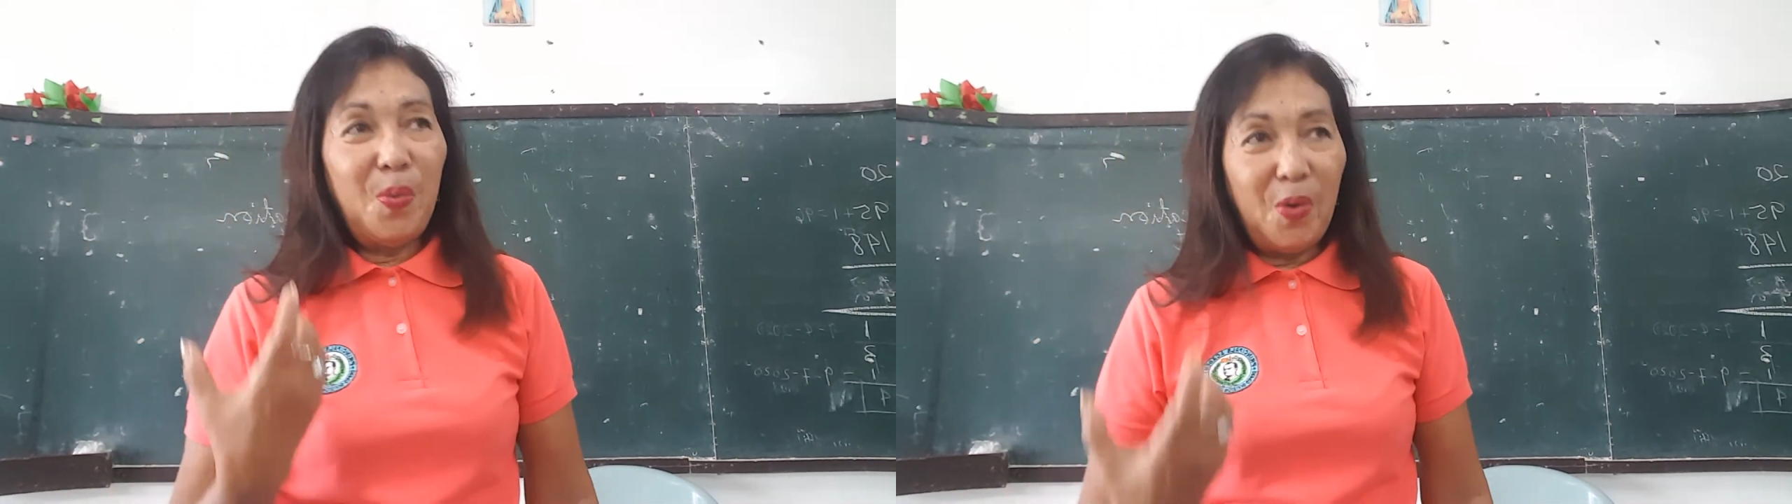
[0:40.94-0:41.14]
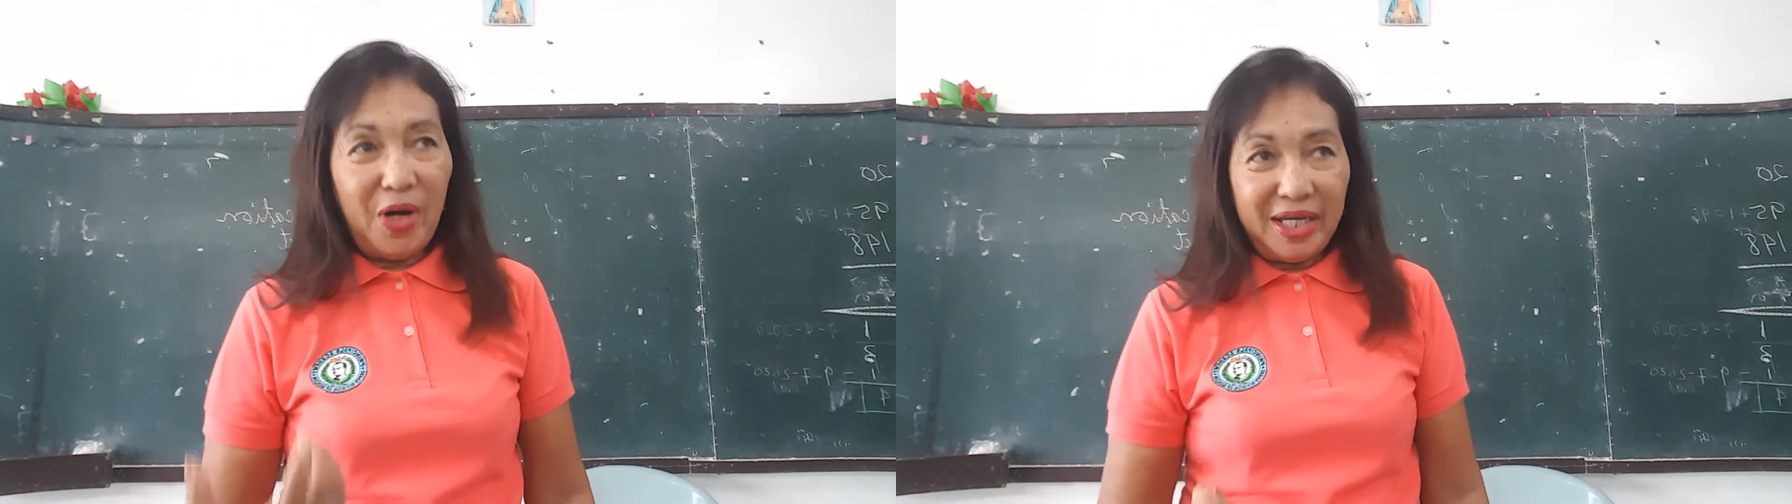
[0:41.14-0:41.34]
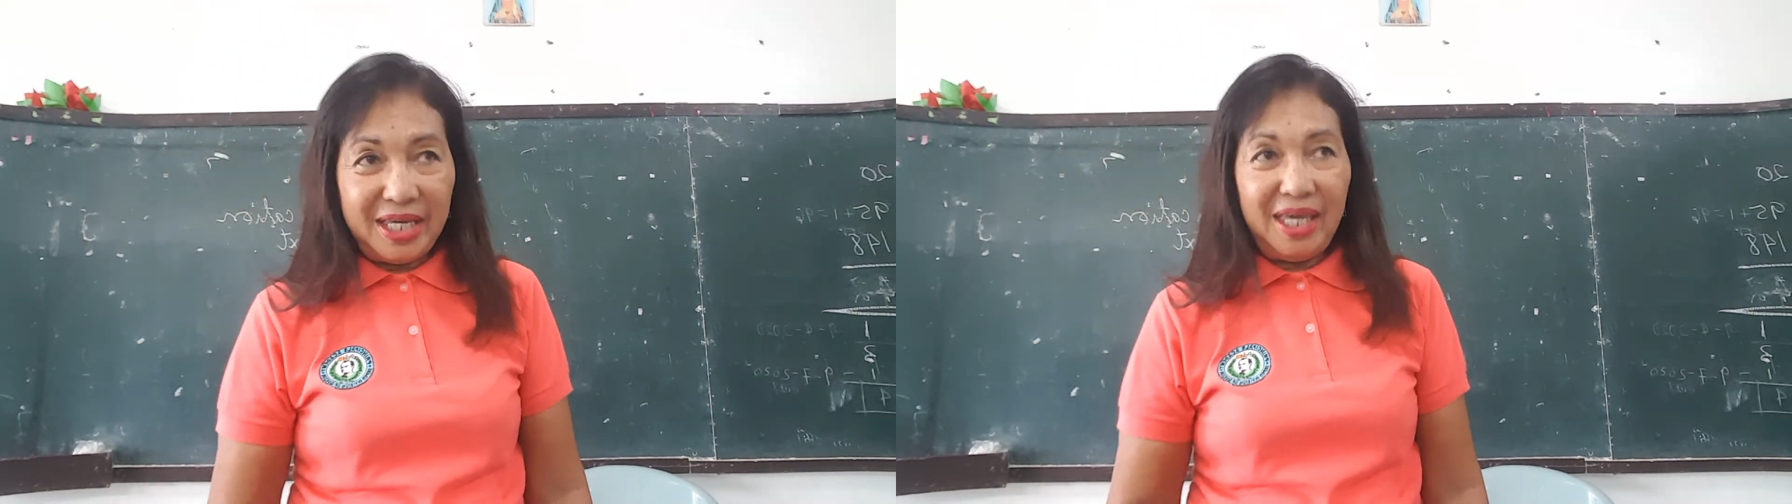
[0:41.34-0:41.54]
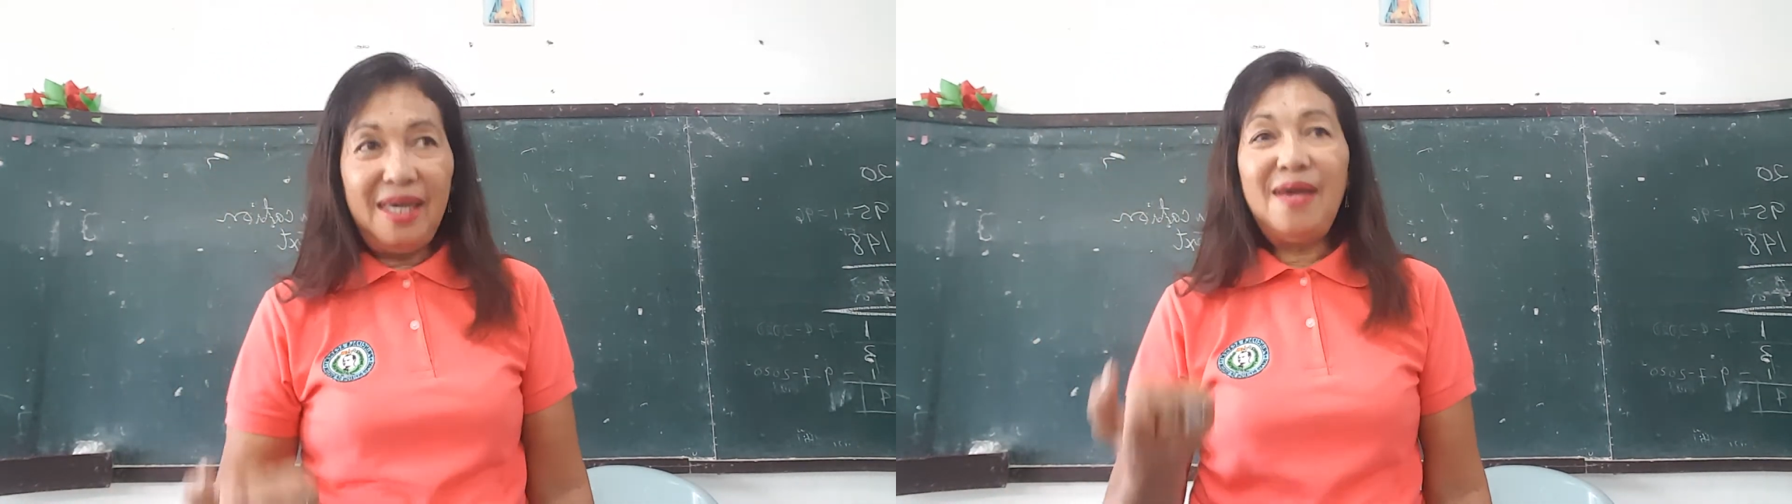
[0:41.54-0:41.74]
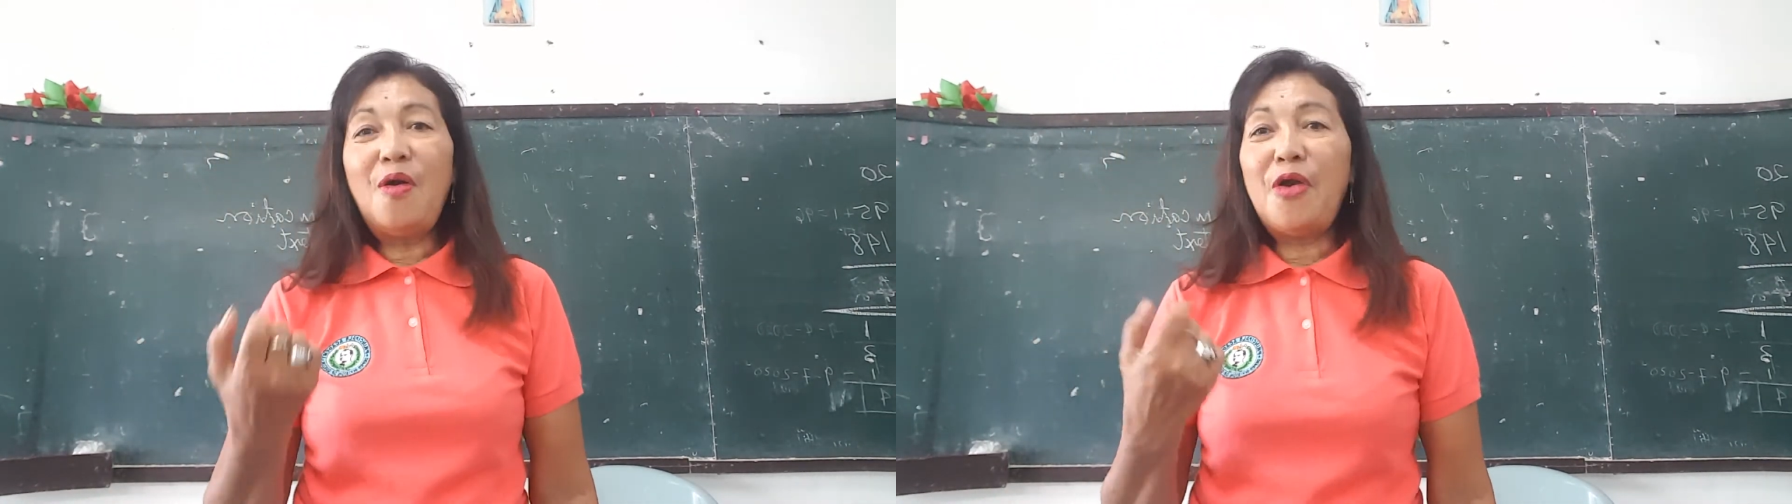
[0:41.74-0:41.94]

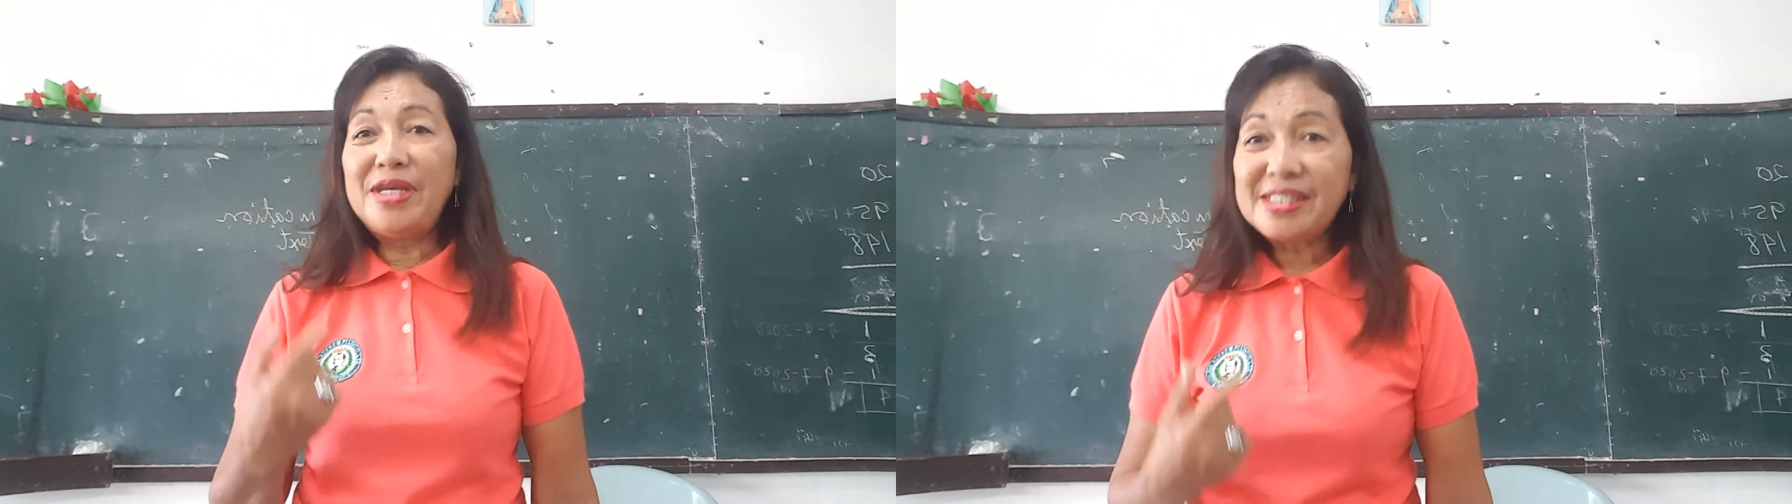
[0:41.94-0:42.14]
working or